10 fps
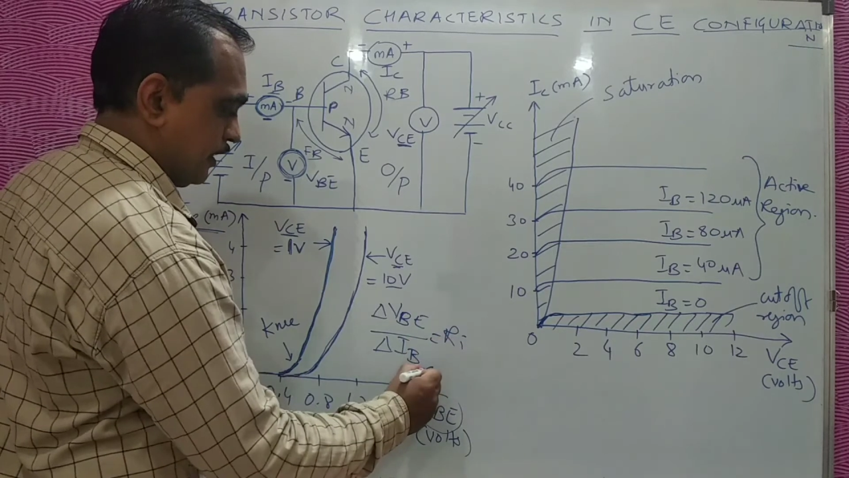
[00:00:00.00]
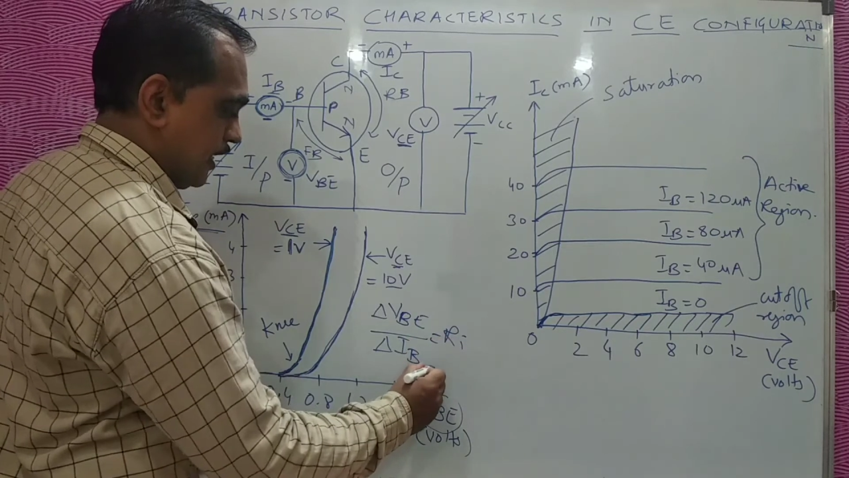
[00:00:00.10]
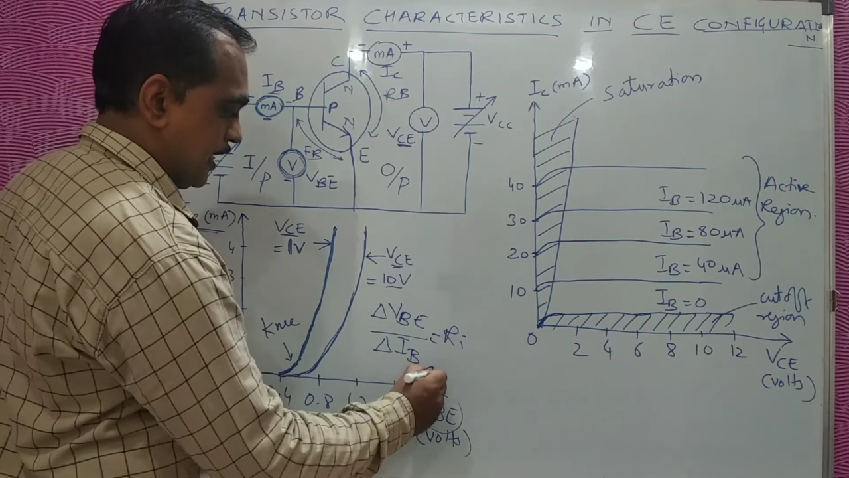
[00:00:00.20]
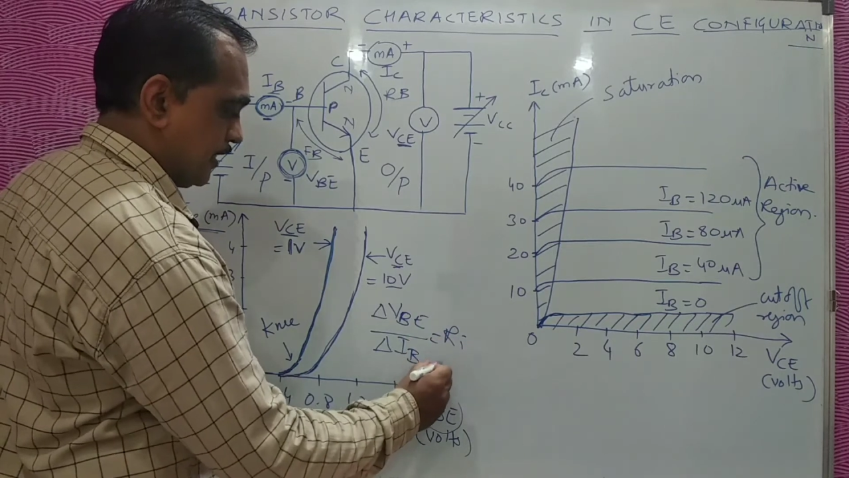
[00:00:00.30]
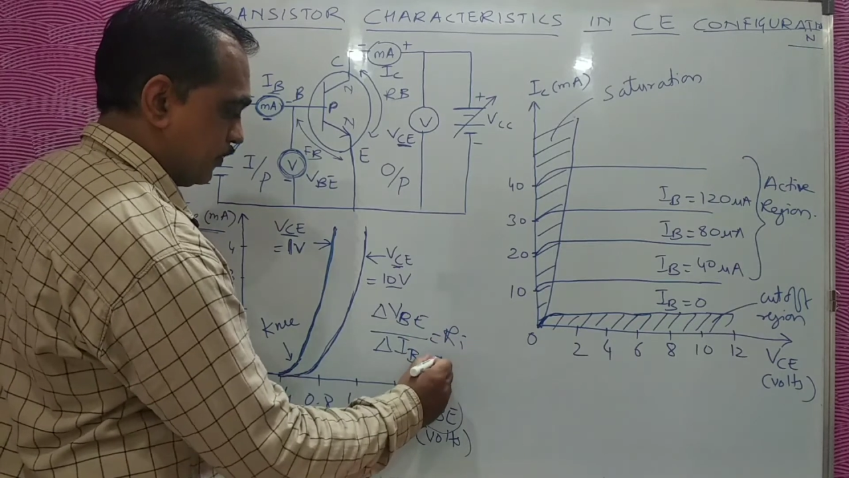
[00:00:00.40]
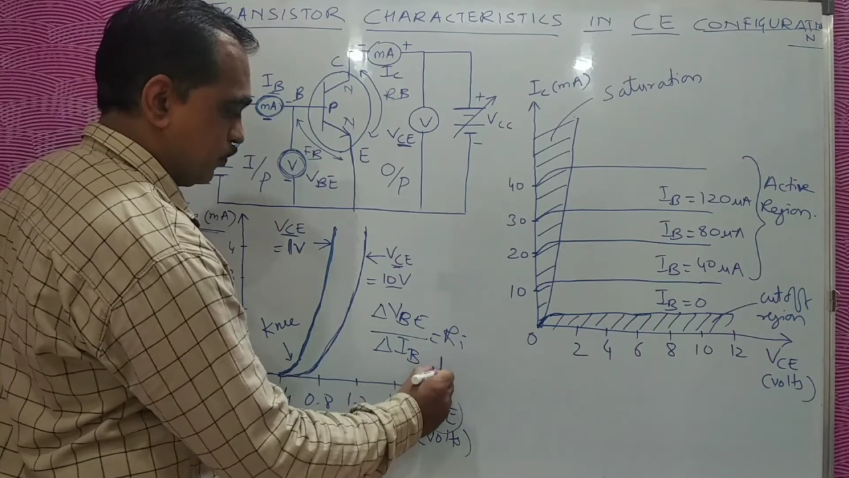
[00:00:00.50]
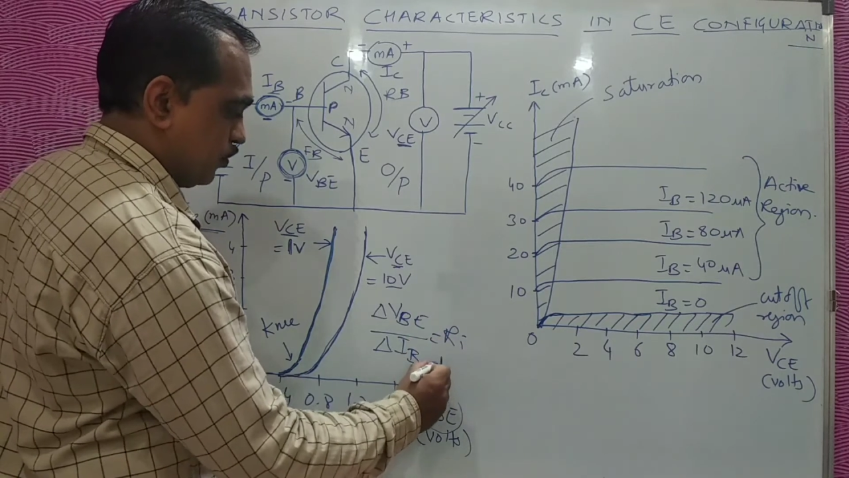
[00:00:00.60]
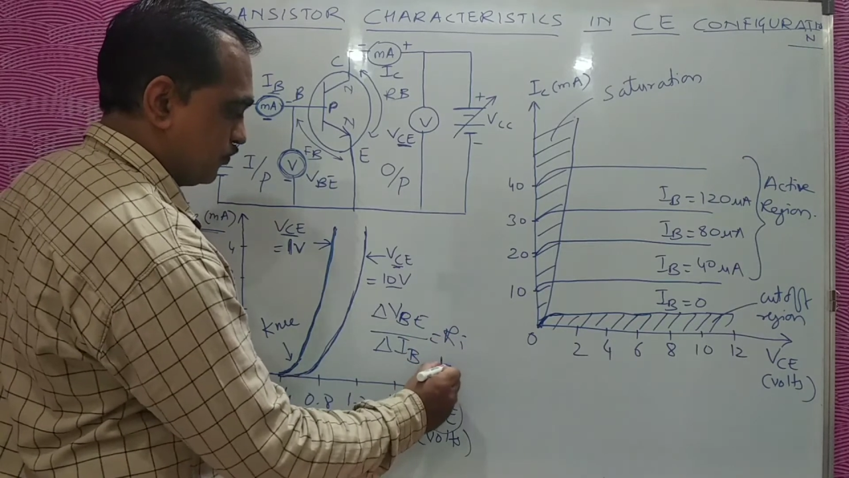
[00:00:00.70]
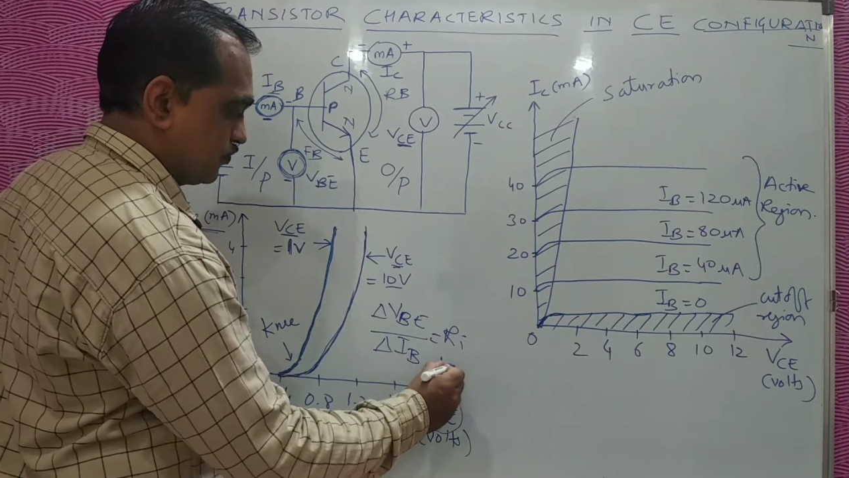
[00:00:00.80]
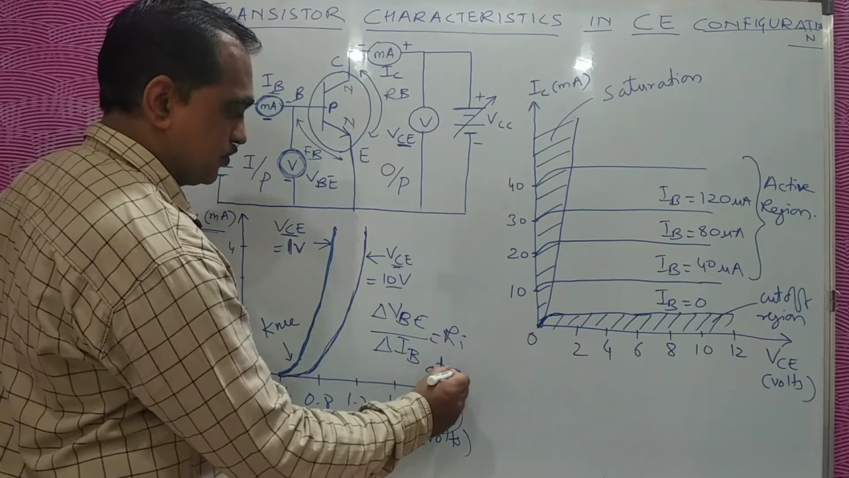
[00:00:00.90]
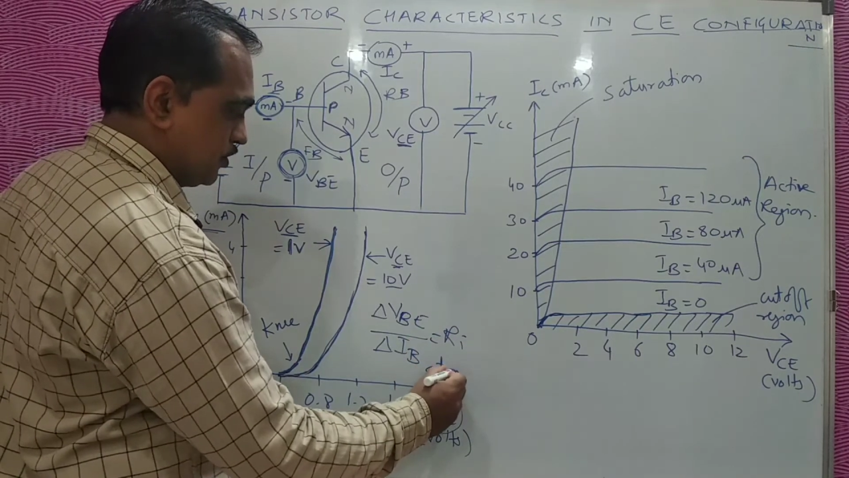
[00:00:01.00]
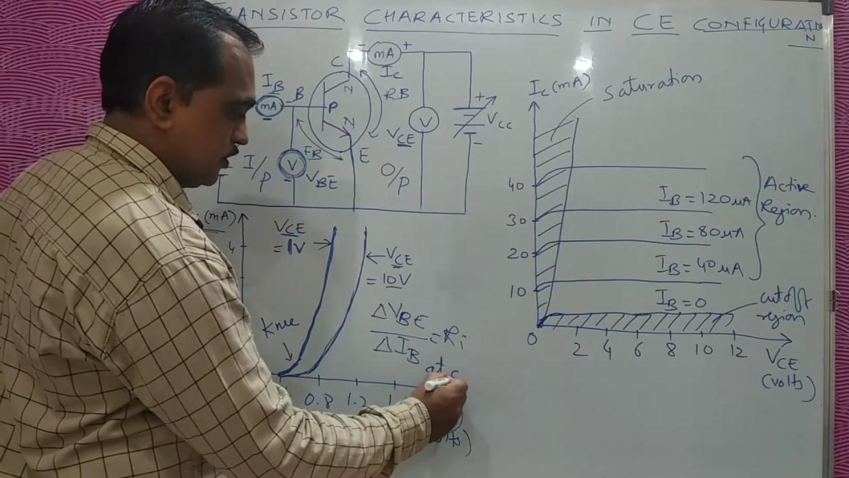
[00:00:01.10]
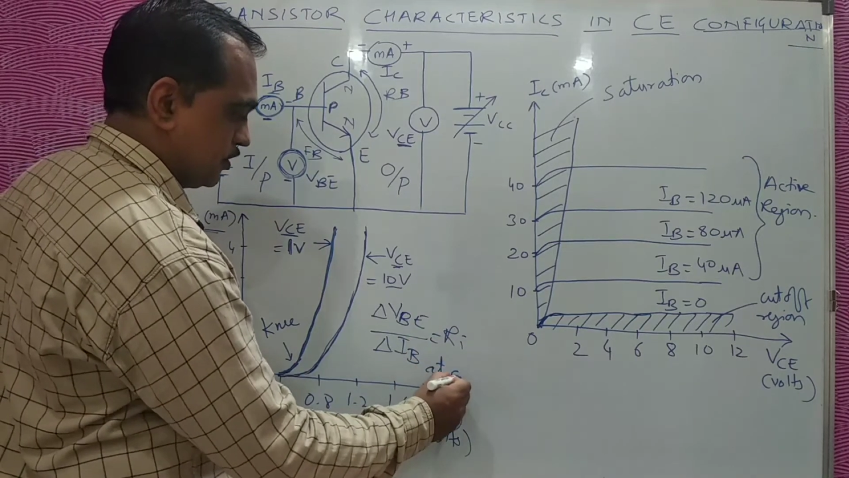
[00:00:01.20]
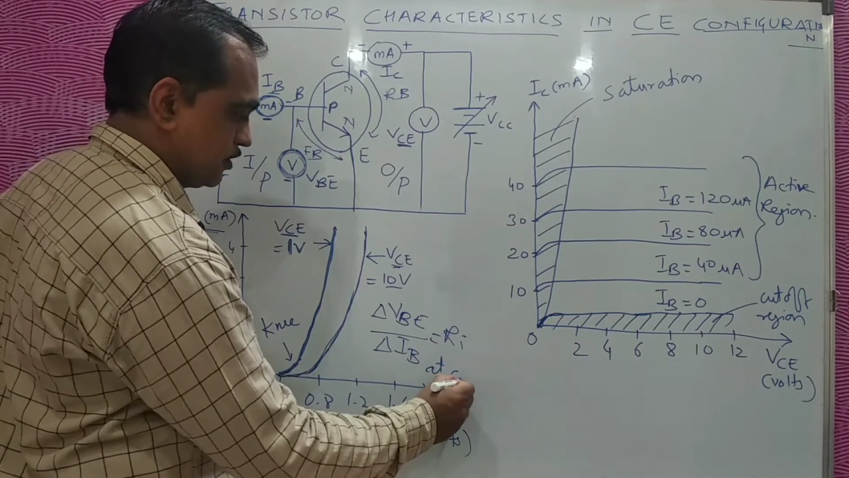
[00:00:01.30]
at constant